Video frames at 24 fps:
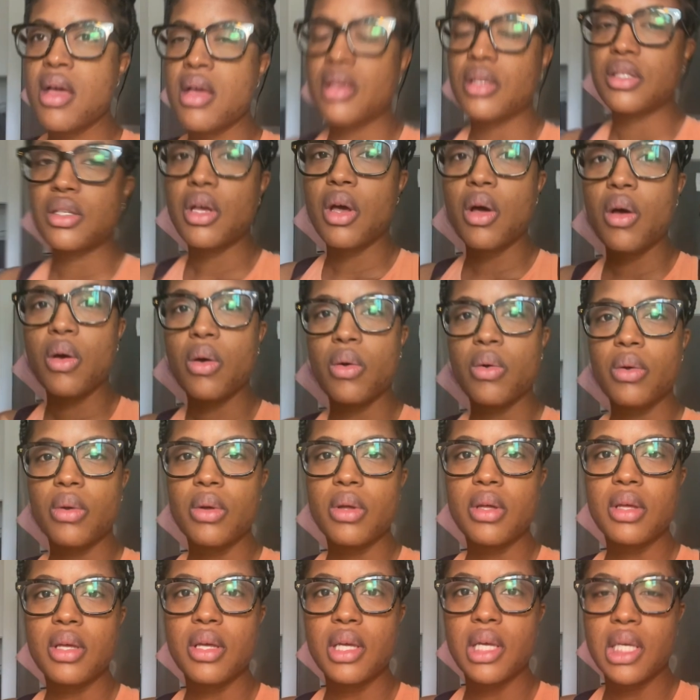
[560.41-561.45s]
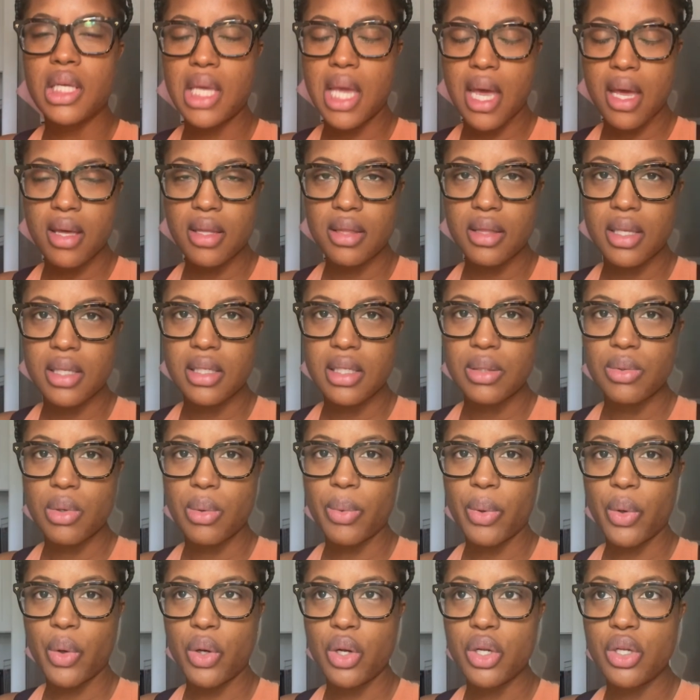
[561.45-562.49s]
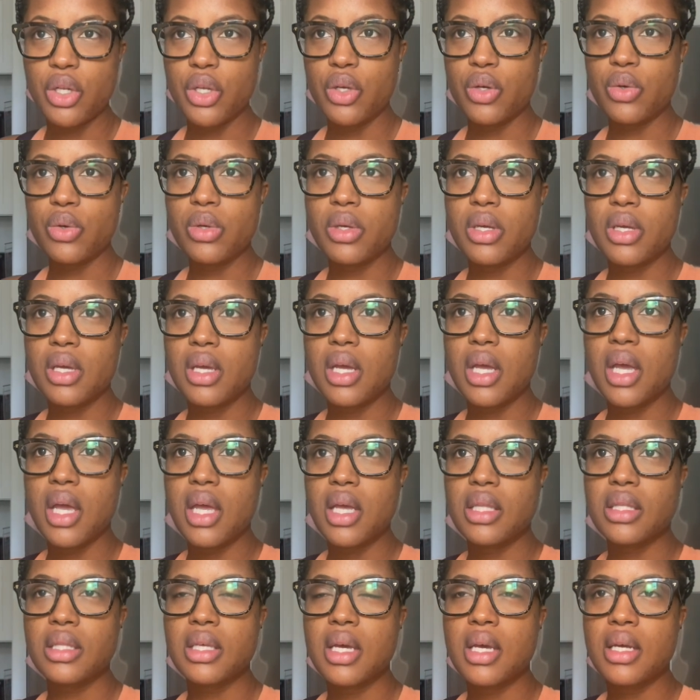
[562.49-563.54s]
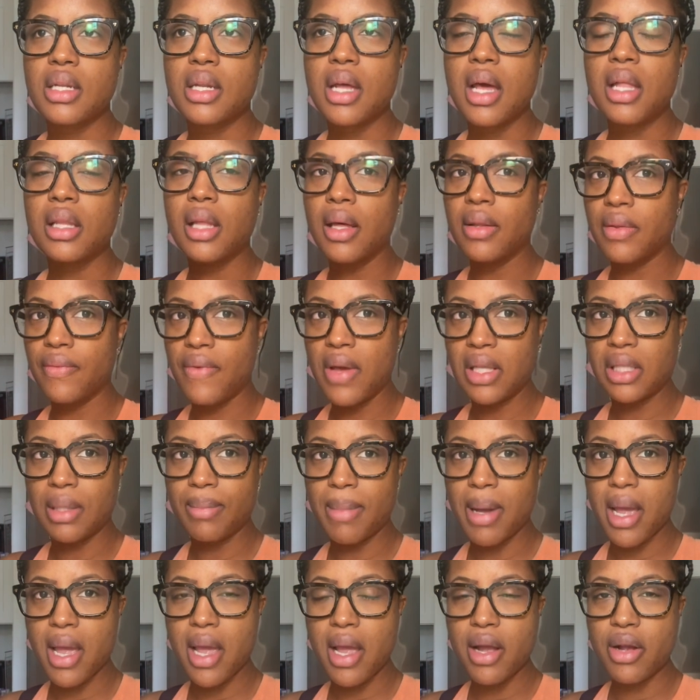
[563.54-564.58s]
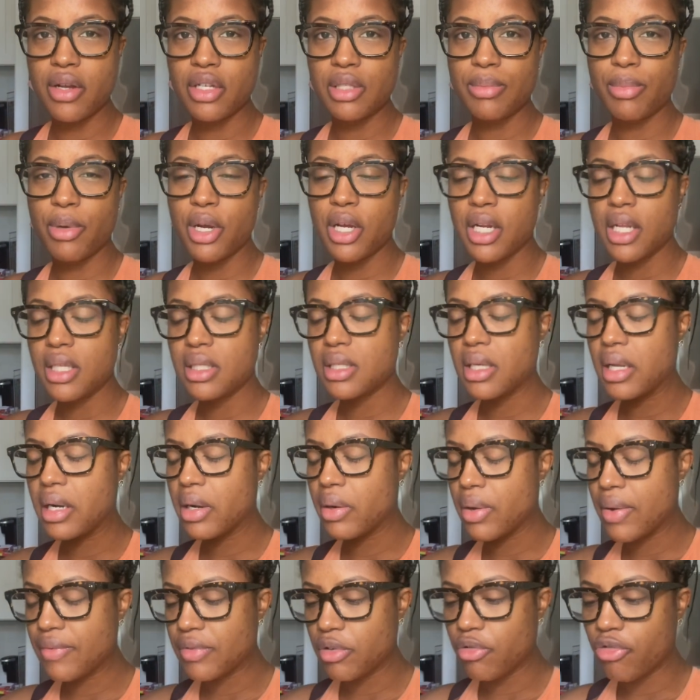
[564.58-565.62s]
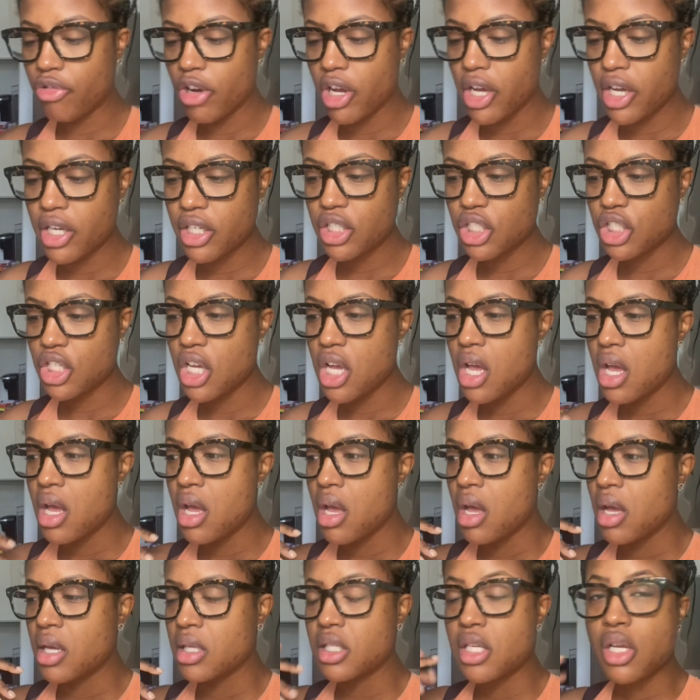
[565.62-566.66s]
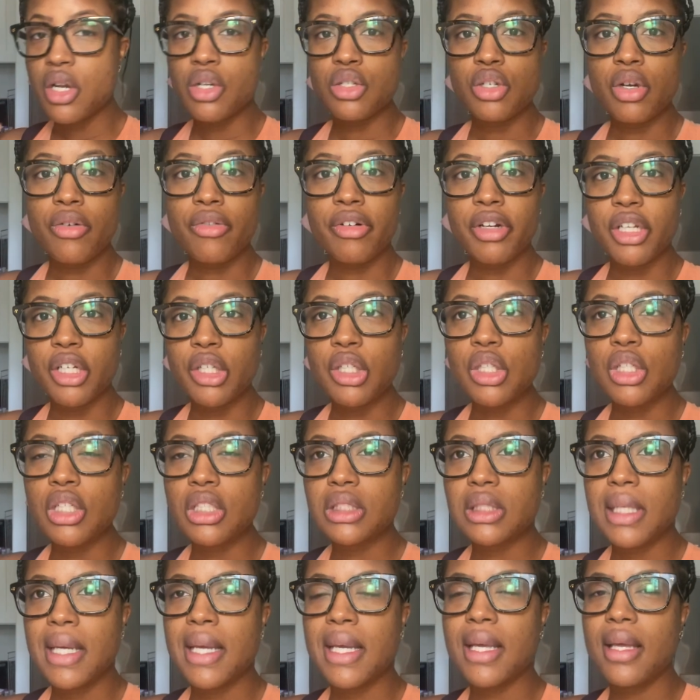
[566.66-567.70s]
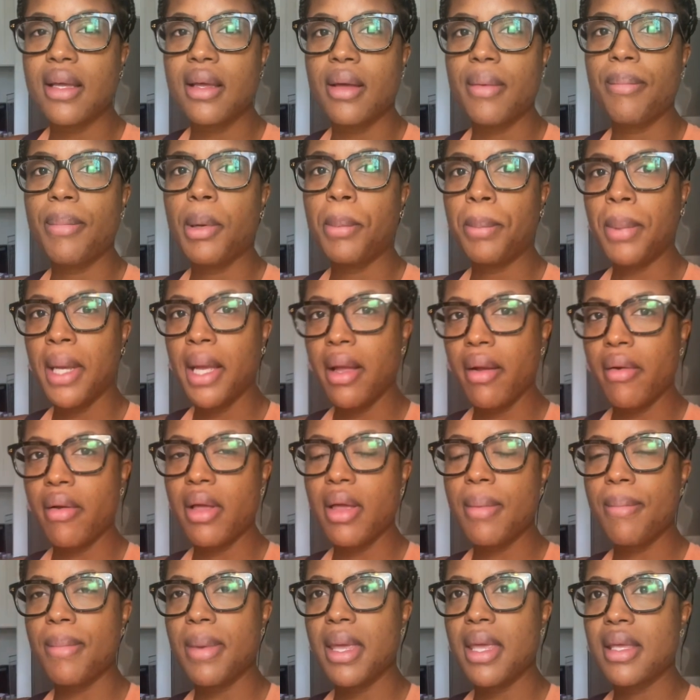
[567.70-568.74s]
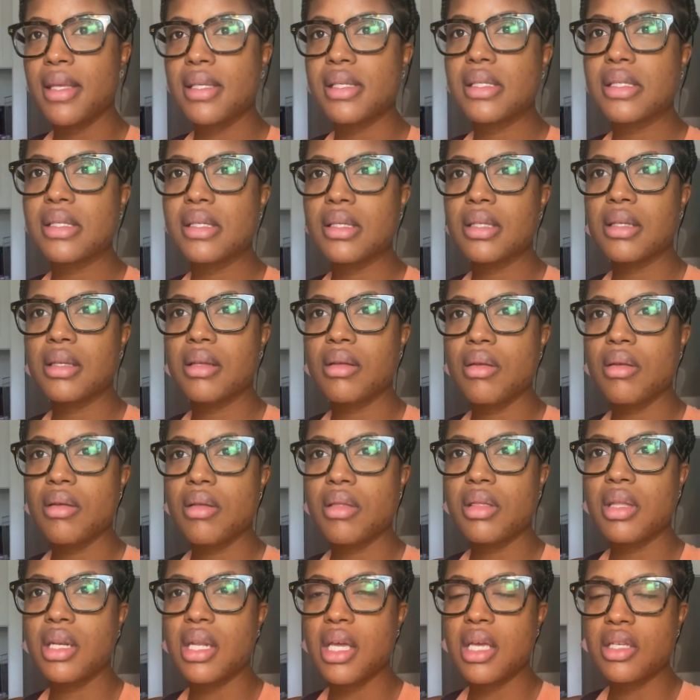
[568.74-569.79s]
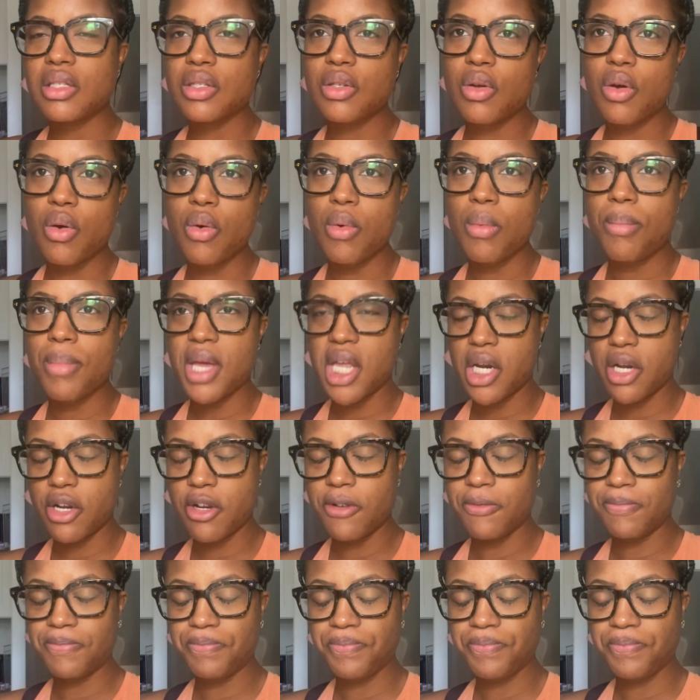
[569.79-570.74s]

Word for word: So yeah, this is what we're going to do. And then I love the fact that my hair is braided so I don't have to rush. Dinner's already cooked. Like preparing makes the days go better.